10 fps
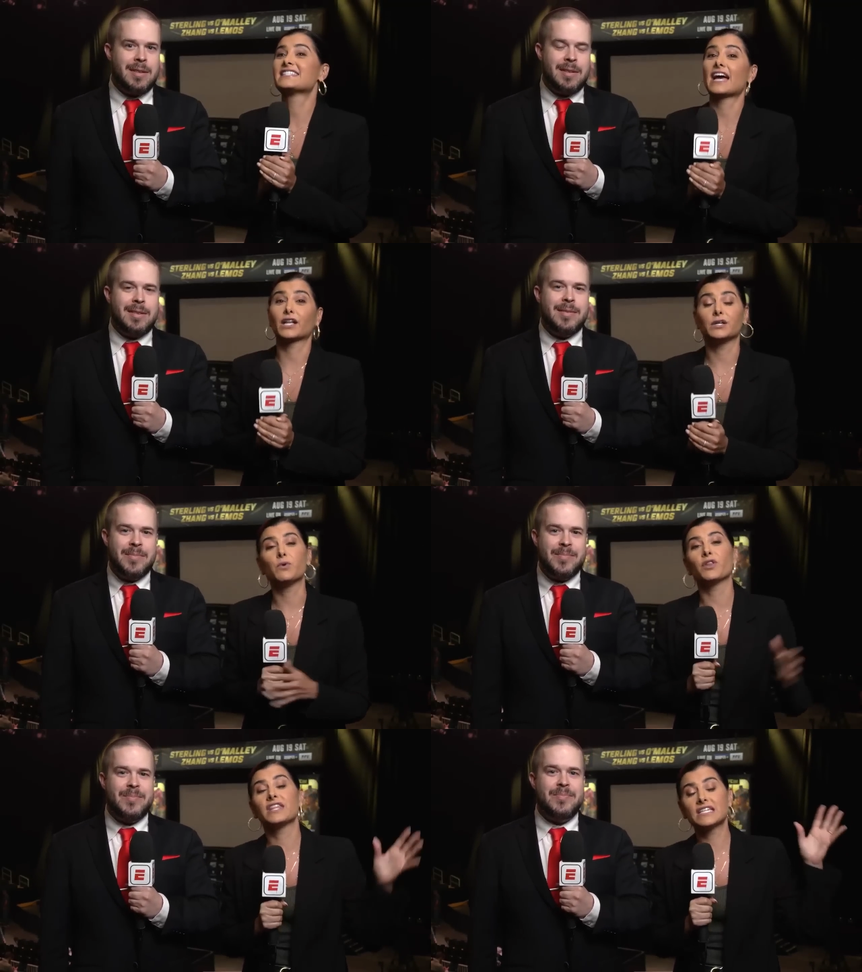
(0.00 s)
Speaker 1: exactly.
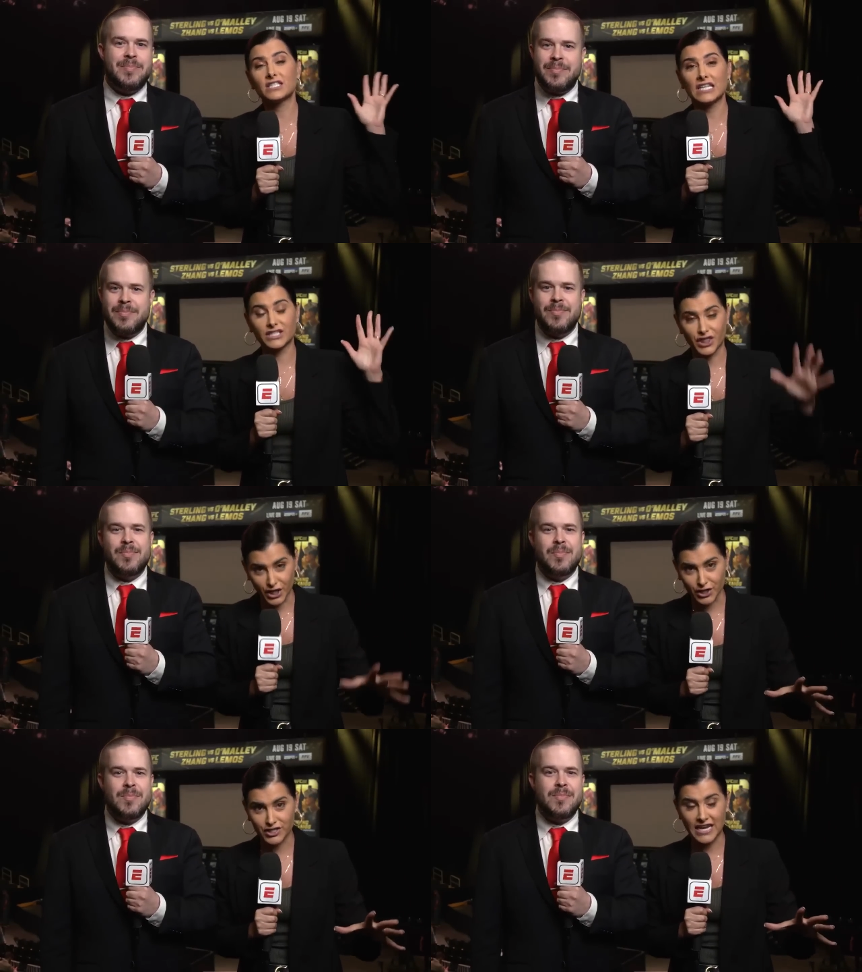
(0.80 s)
Well, this is
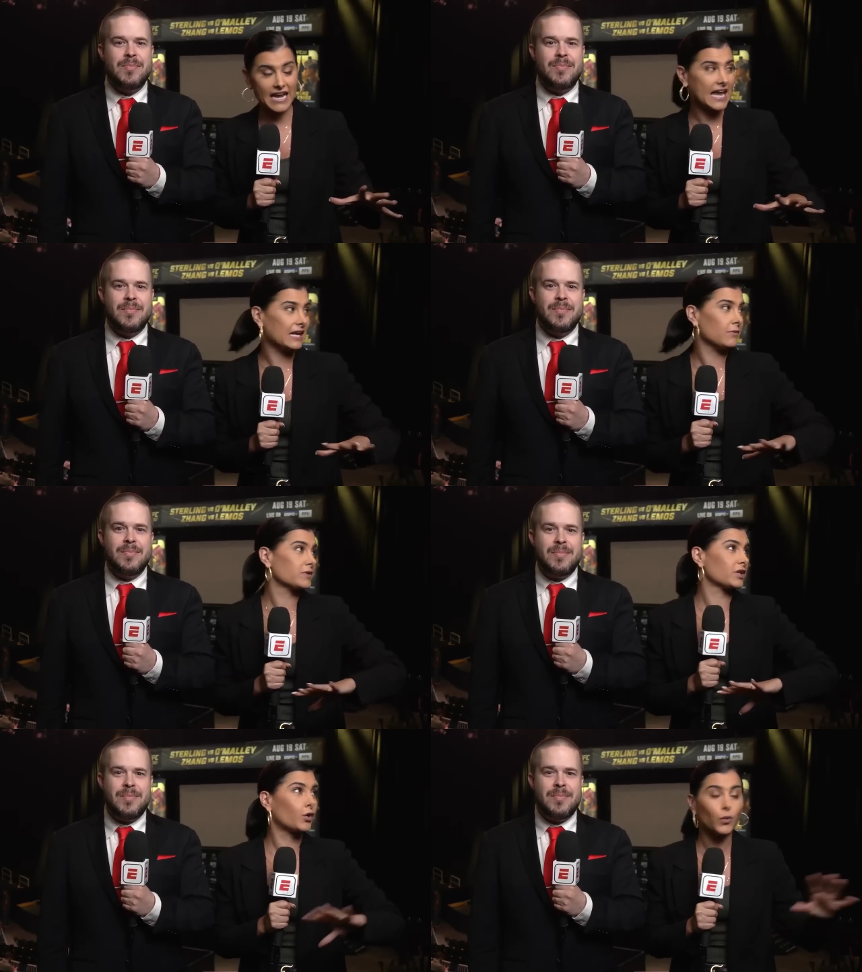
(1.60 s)
Thursday, and it
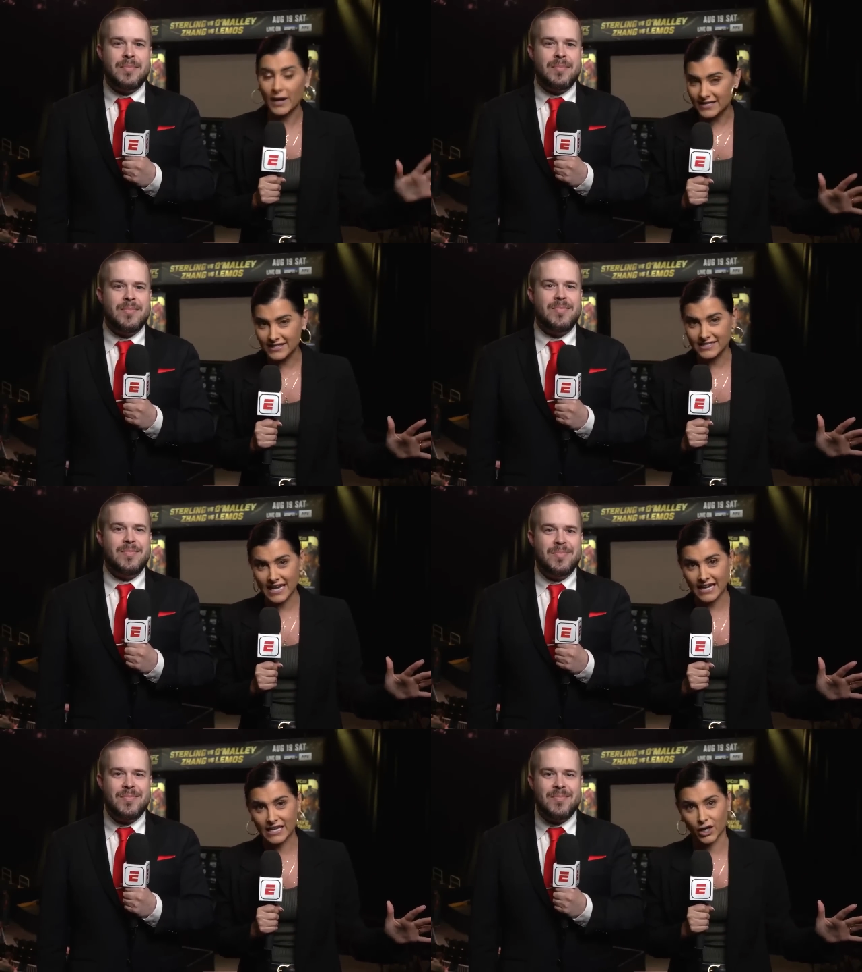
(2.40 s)
was a crazy
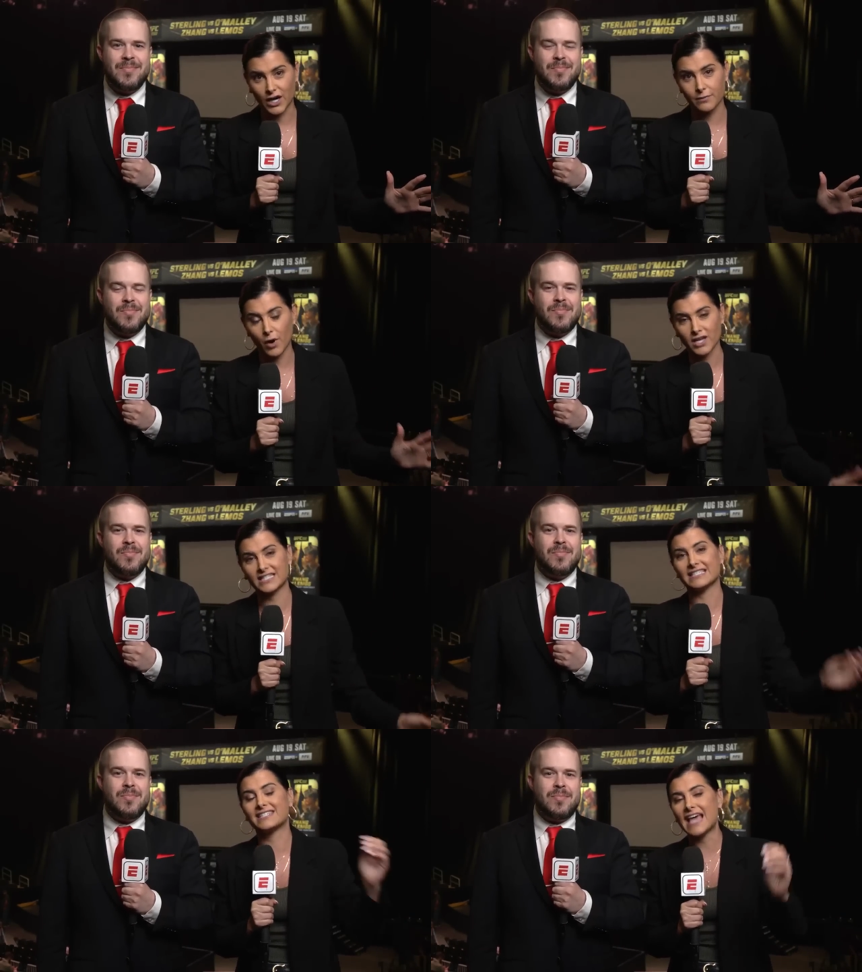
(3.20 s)
day here in
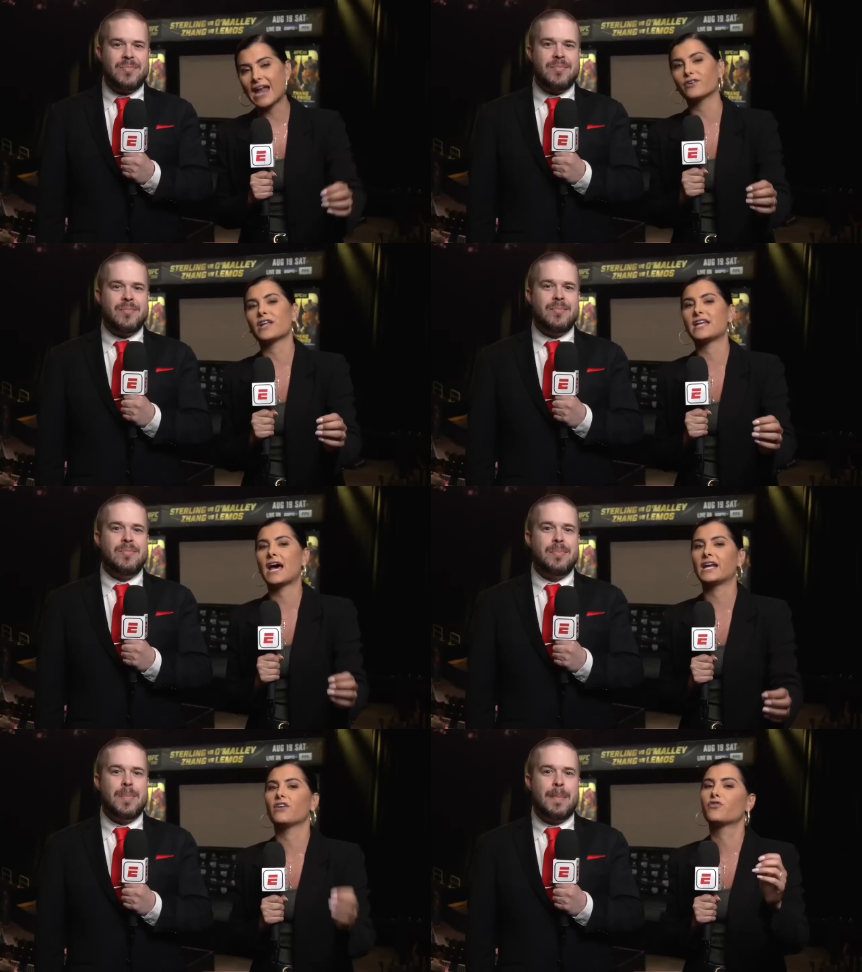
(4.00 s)
Boston. Saturday
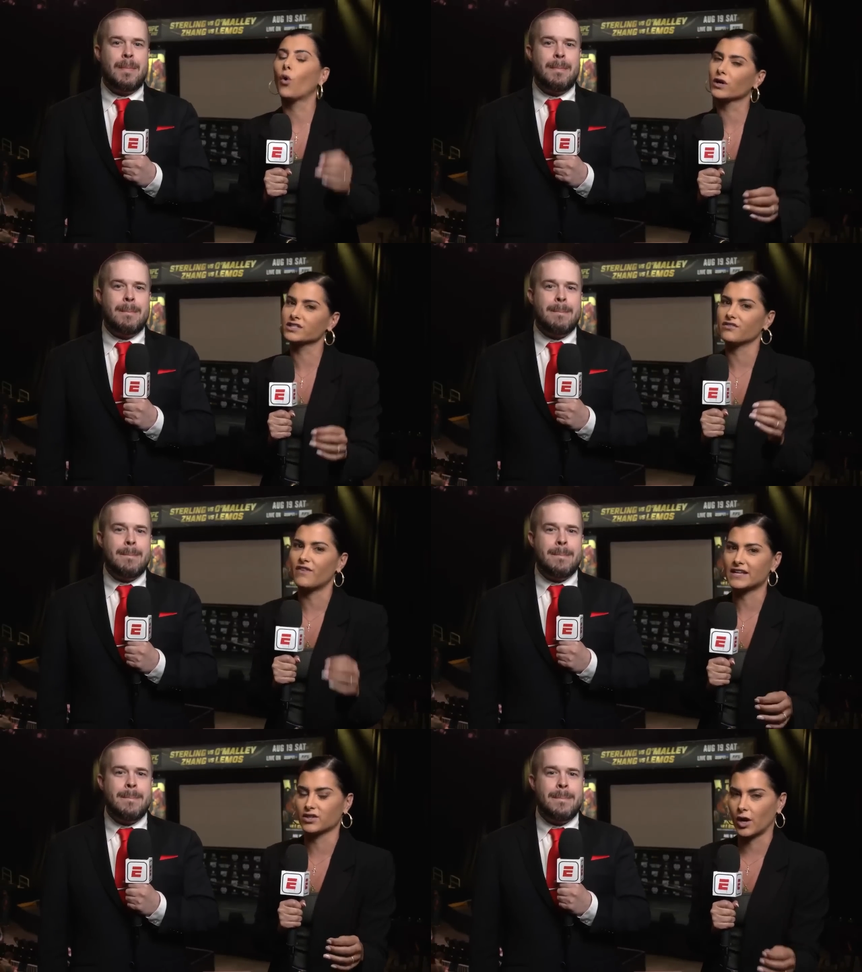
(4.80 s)
night, of course, the
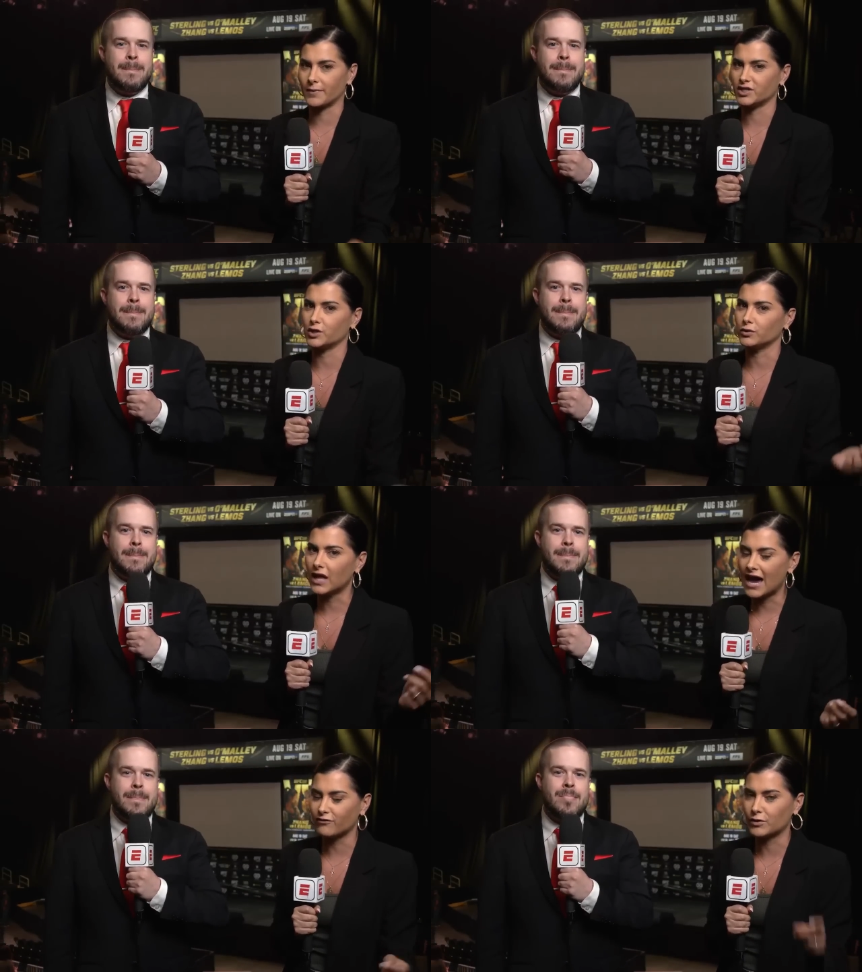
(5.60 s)
fights are coming to you live.